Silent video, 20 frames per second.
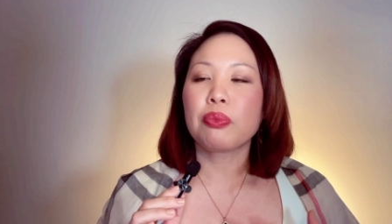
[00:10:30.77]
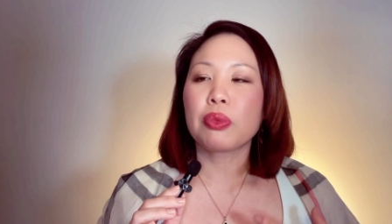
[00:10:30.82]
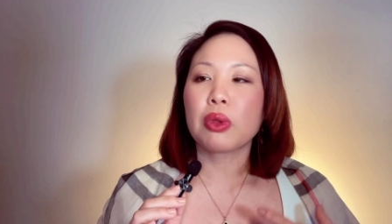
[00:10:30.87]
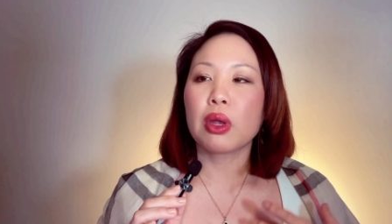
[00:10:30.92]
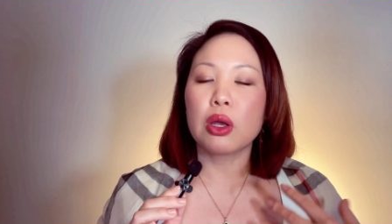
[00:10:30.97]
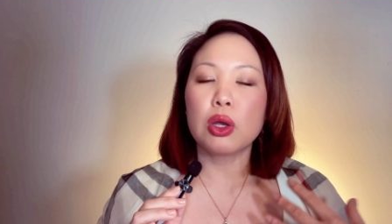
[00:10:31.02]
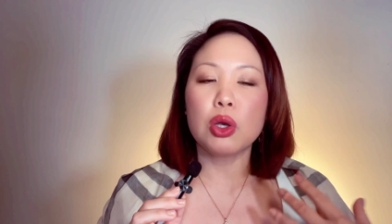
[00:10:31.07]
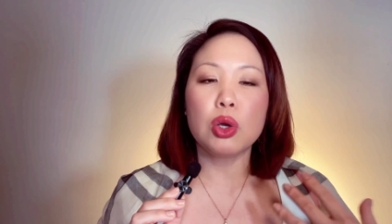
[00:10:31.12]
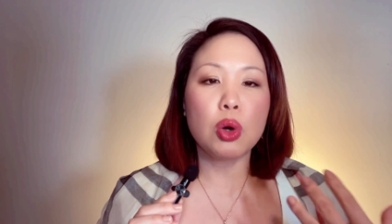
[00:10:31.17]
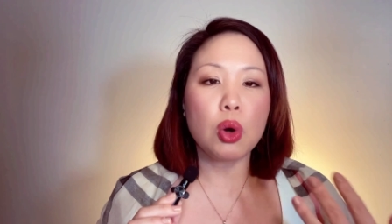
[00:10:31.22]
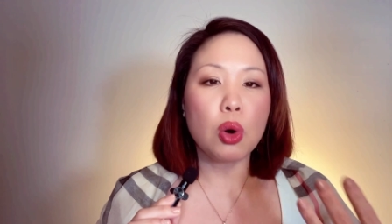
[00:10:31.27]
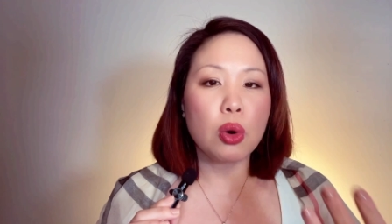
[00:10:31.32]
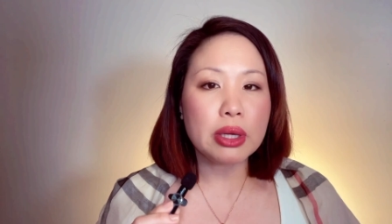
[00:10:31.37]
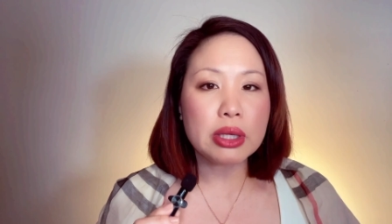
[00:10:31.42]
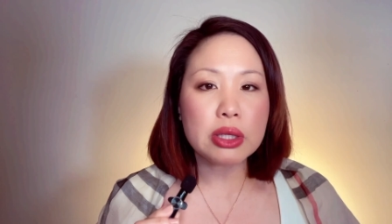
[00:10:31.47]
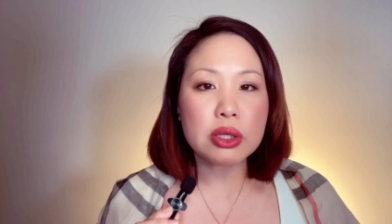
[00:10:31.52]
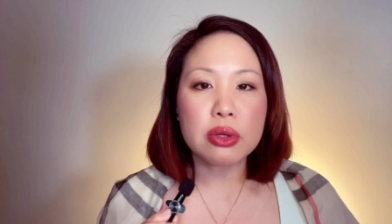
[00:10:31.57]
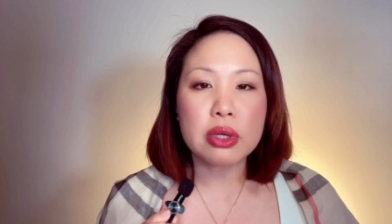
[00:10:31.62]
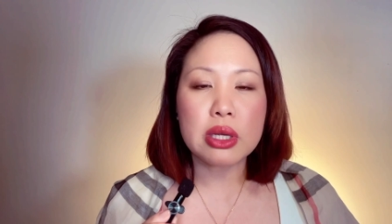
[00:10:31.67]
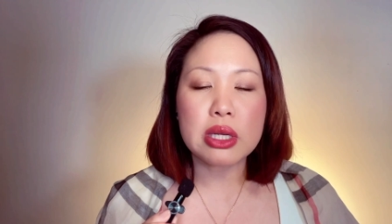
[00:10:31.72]
you go
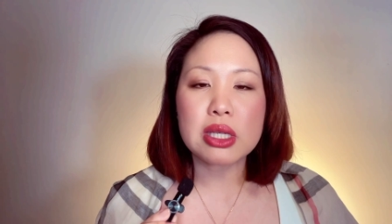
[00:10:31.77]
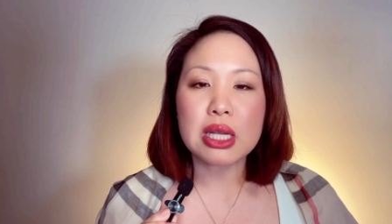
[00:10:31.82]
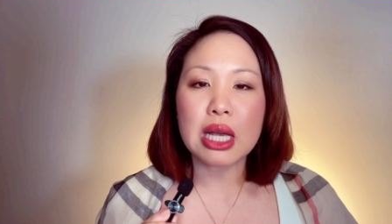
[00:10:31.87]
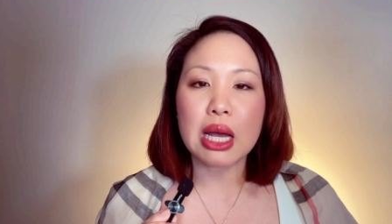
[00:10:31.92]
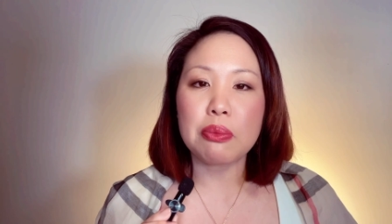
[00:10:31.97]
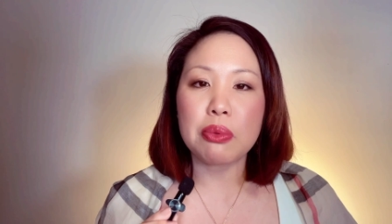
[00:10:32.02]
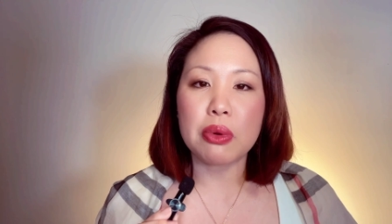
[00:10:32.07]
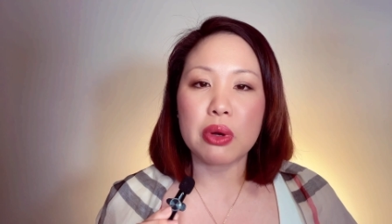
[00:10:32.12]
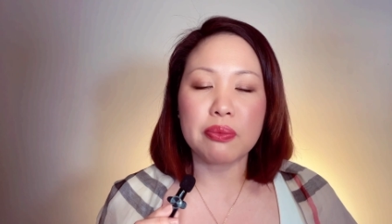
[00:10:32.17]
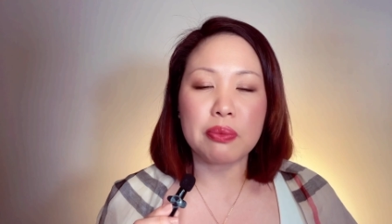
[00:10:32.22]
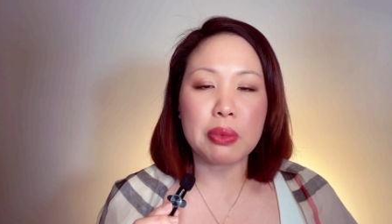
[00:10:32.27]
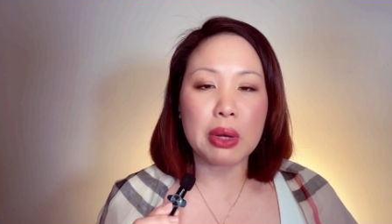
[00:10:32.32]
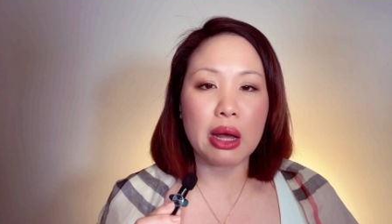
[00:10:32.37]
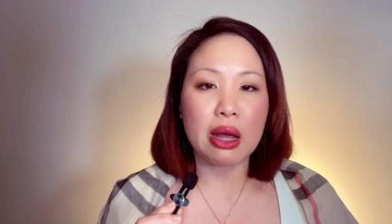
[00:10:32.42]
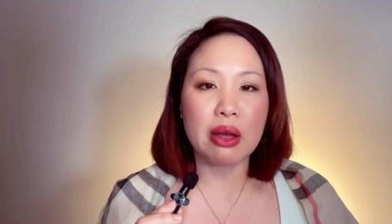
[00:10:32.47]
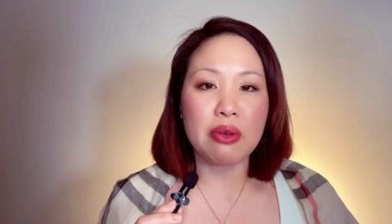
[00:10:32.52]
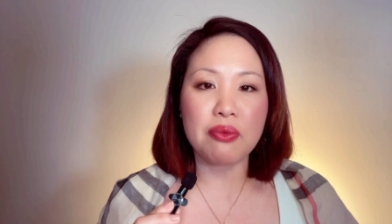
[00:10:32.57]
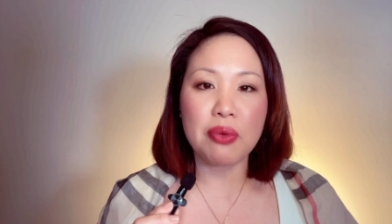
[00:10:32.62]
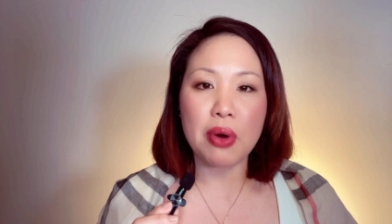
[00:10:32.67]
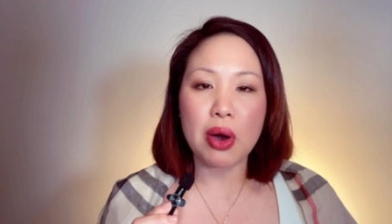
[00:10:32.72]
into these type of
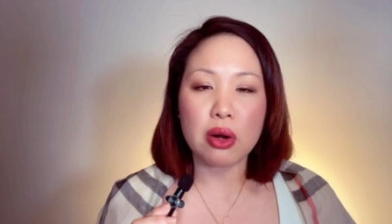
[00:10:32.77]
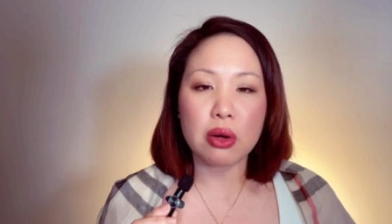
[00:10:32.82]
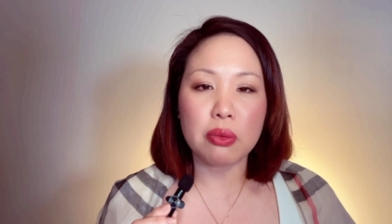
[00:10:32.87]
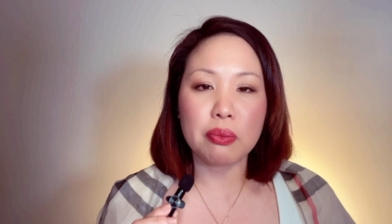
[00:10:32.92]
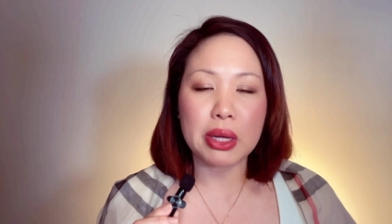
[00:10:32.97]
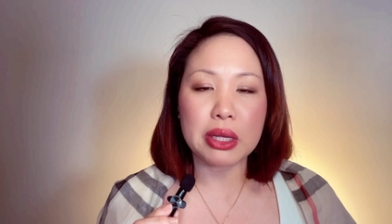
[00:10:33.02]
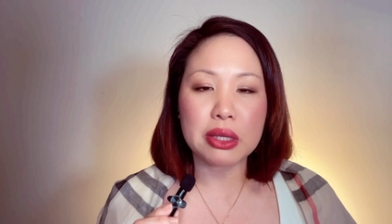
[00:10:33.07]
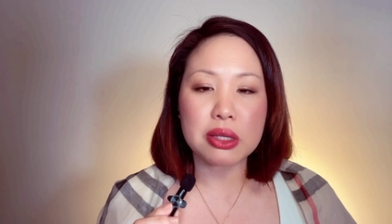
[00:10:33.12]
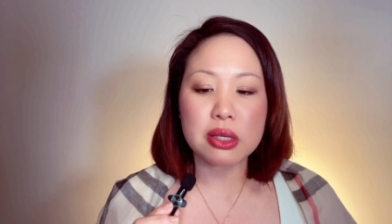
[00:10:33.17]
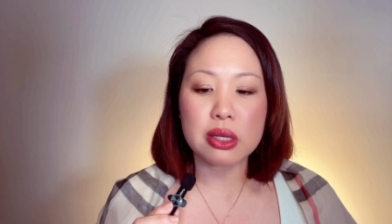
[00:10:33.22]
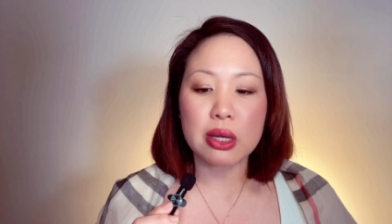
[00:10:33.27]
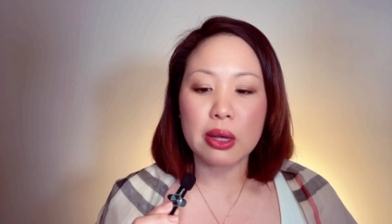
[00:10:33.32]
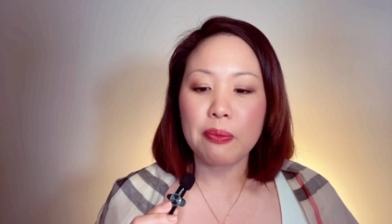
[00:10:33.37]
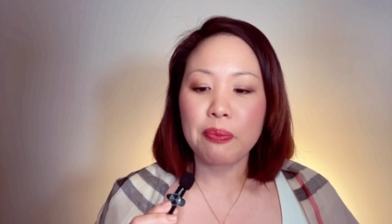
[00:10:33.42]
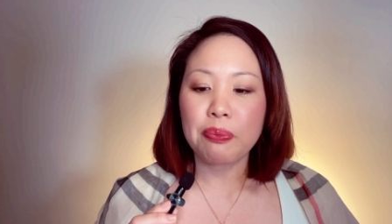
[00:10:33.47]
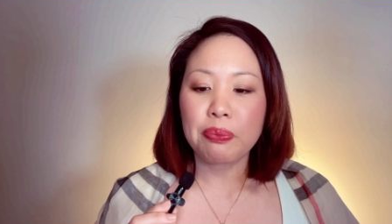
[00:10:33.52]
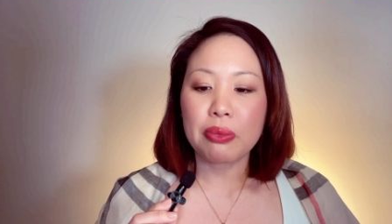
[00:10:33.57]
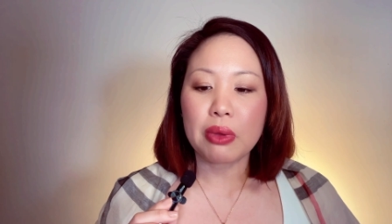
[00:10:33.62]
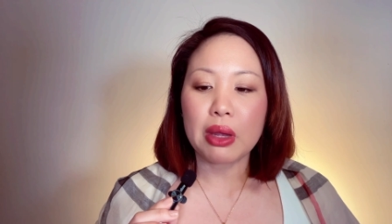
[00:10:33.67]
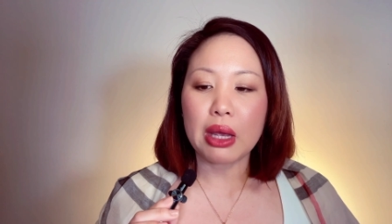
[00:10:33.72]
environments
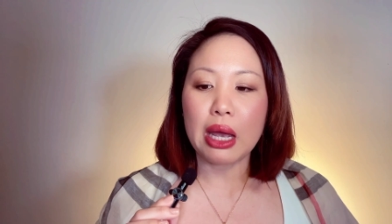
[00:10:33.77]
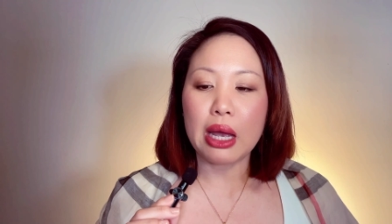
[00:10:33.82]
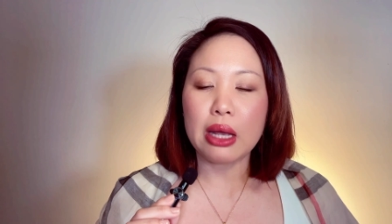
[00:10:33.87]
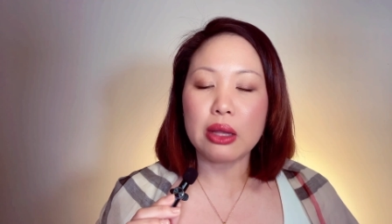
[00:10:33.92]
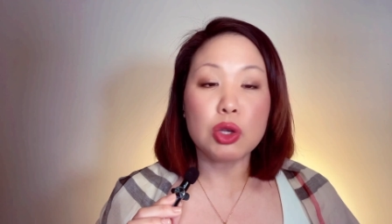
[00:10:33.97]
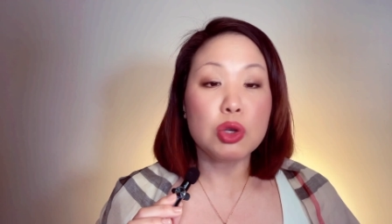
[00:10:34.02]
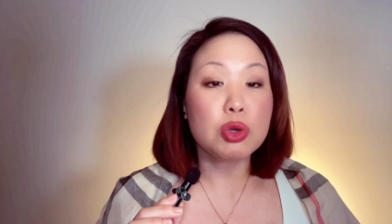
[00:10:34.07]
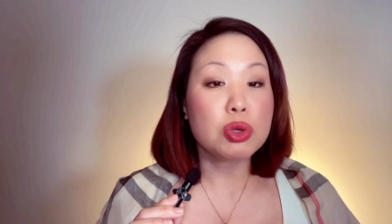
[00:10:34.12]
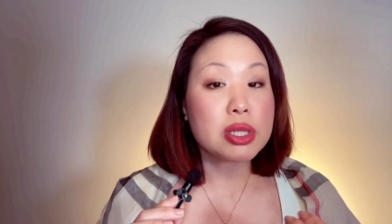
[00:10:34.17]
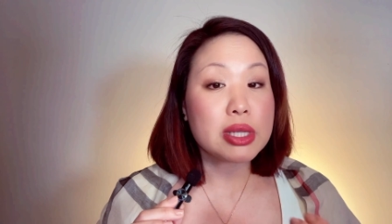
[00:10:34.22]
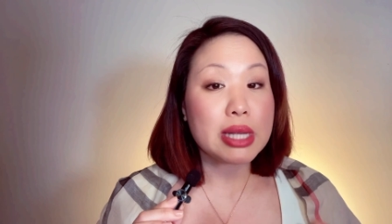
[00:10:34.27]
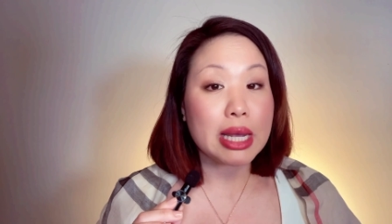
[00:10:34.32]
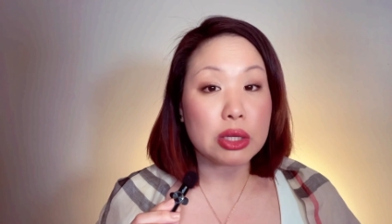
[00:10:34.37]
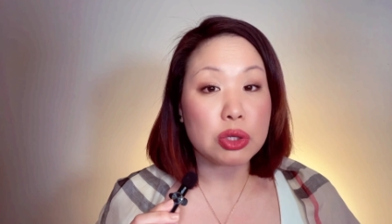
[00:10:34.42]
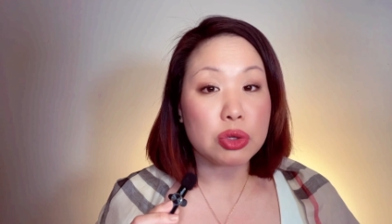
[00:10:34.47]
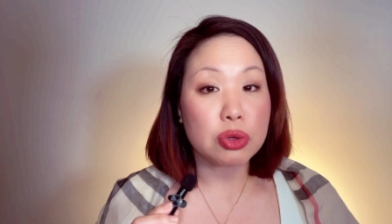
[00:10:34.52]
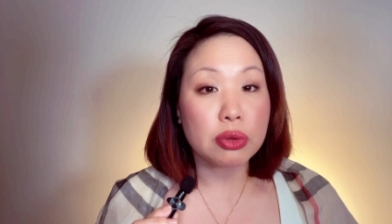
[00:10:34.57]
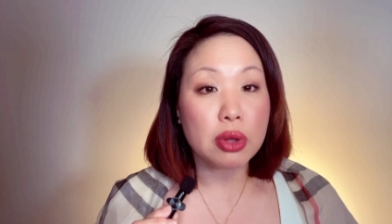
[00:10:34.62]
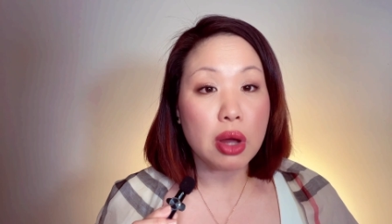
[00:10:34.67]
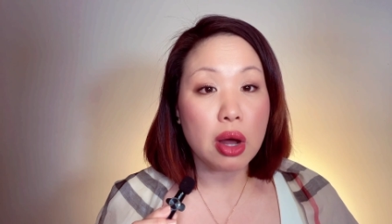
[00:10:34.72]
and you stay
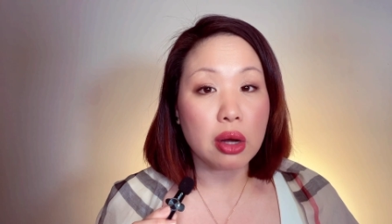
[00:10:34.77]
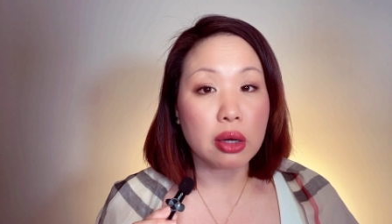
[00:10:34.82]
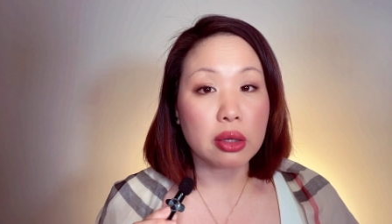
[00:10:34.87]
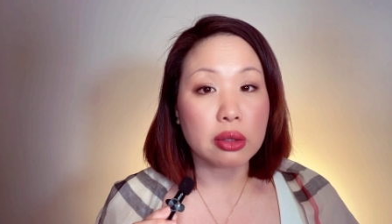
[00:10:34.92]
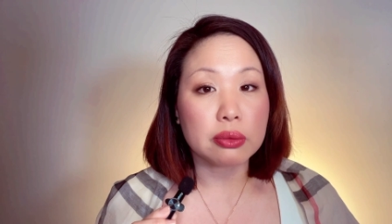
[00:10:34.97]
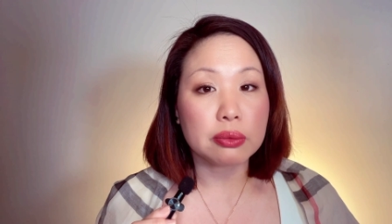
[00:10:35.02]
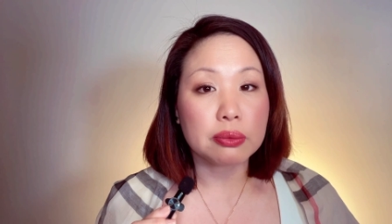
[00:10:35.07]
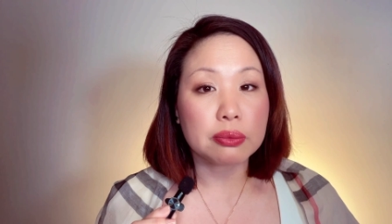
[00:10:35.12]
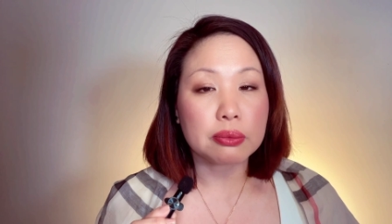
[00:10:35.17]
too long